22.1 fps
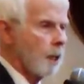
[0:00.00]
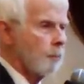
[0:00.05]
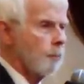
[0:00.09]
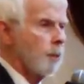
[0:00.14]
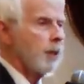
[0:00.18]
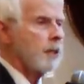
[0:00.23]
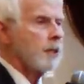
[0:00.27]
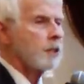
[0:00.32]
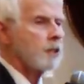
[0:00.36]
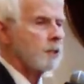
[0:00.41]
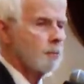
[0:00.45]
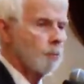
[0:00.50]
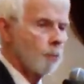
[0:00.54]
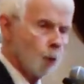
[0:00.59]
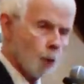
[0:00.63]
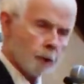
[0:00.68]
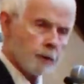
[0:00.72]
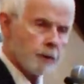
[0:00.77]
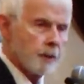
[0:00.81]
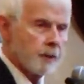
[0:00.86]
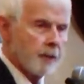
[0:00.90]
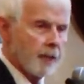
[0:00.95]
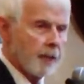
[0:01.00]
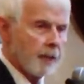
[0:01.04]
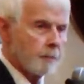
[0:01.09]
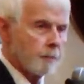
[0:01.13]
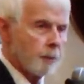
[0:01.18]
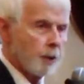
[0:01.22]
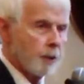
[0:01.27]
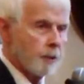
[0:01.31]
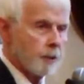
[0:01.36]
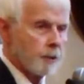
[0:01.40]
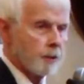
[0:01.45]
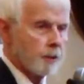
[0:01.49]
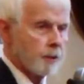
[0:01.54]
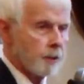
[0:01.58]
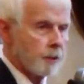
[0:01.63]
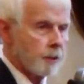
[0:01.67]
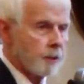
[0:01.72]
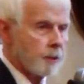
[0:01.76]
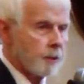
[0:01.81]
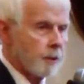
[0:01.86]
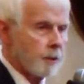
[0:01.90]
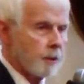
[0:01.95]
But it's more than that, brothers and
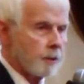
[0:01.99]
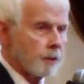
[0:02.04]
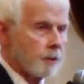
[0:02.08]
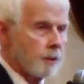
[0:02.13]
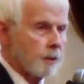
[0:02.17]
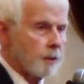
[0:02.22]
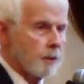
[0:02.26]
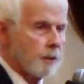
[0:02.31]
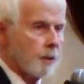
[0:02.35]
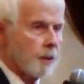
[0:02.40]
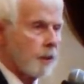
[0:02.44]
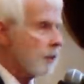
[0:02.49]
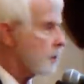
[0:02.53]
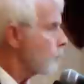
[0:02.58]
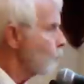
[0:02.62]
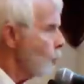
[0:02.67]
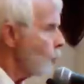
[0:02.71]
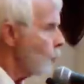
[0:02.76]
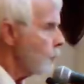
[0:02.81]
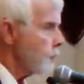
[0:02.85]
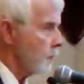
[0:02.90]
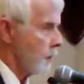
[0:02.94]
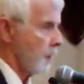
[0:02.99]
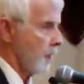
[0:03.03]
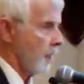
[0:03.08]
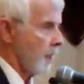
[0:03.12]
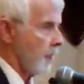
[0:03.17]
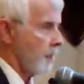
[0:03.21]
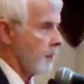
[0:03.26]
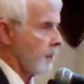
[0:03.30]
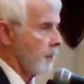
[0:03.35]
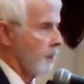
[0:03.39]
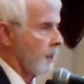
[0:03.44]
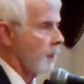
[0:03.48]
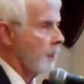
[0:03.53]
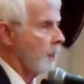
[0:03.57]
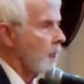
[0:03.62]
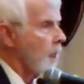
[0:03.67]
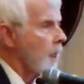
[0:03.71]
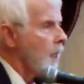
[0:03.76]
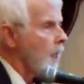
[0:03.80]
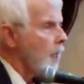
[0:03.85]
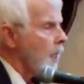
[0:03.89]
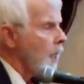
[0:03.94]
sisters. It's more than that.
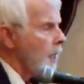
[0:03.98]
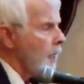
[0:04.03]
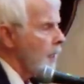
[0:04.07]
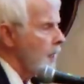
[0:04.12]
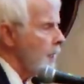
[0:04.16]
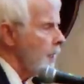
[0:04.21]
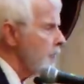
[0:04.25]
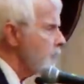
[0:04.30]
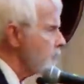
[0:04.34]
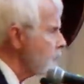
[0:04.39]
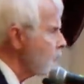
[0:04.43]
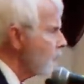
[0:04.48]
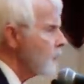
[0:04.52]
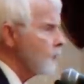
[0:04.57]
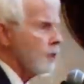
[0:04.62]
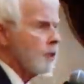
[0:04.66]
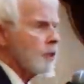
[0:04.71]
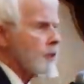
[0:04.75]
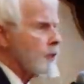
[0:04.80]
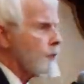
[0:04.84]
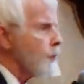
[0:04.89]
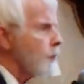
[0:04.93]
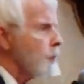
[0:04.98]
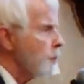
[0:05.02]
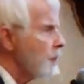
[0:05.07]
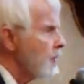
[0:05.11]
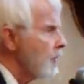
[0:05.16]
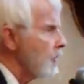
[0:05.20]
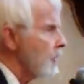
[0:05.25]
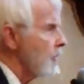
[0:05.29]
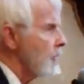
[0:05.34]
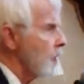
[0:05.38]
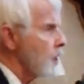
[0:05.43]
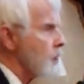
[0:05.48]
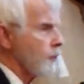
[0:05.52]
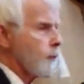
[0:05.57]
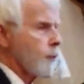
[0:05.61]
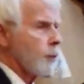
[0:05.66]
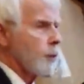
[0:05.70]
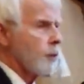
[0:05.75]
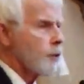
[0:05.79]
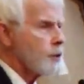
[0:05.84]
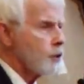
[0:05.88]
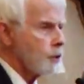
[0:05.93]
It's not just for me, it's
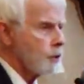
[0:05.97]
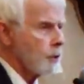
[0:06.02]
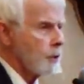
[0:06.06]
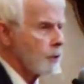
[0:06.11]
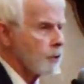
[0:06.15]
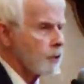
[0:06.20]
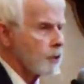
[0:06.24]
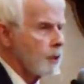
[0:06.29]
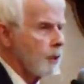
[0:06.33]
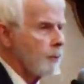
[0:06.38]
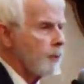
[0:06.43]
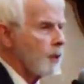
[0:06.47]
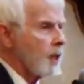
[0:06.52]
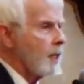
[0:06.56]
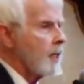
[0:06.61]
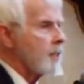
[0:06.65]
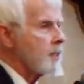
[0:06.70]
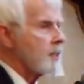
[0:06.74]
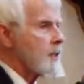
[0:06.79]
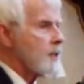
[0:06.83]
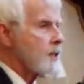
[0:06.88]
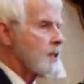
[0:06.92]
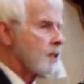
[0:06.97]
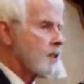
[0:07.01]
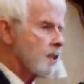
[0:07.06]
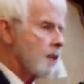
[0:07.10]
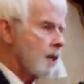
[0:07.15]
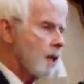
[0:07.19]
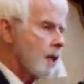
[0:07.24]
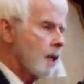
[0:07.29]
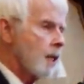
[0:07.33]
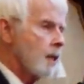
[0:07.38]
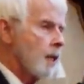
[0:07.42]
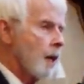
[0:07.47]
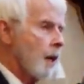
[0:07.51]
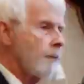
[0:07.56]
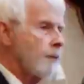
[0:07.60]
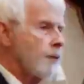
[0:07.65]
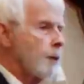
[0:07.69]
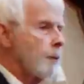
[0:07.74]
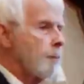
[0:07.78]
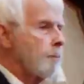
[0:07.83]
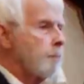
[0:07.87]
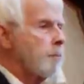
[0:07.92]
for the church. It's a sign
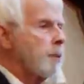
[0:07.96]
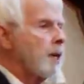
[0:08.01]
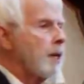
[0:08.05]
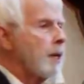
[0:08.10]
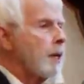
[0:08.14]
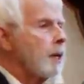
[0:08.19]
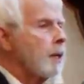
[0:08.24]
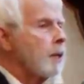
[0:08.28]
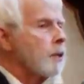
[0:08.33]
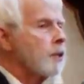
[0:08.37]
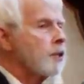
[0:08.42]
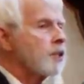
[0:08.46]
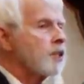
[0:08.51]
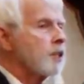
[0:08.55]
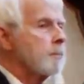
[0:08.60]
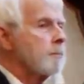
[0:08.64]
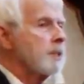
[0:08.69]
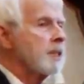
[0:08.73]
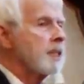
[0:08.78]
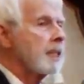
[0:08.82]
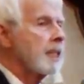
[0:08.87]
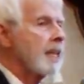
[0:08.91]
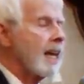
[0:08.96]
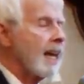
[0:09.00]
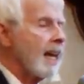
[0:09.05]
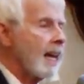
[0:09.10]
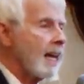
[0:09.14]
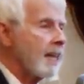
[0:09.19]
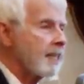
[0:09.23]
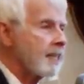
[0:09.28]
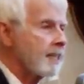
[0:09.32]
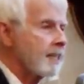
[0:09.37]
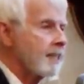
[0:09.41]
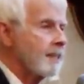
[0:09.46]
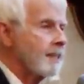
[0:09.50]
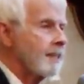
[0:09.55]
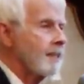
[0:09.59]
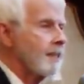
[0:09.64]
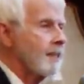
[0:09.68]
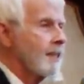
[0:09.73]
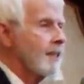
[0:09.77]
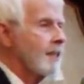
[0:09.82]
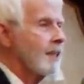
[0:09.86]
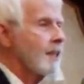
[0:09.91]
of the
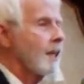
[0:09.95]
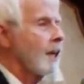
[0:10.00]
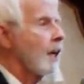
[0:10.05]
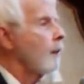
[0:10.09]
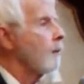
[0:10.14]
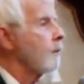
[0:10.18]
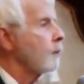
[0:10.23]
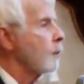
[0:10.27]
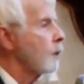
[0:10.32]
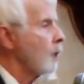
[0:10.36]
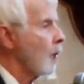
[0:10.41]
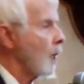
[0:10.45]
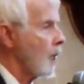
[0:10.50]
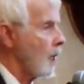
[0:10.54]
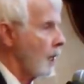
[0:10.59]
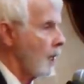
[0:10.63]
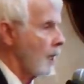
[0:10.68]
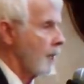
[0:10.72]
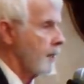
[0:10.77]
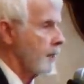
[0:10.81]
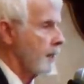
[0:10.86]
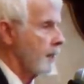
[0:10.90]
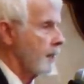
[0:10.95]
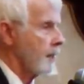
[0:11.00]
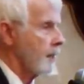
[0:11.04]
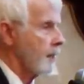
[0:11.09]
perspicacity of God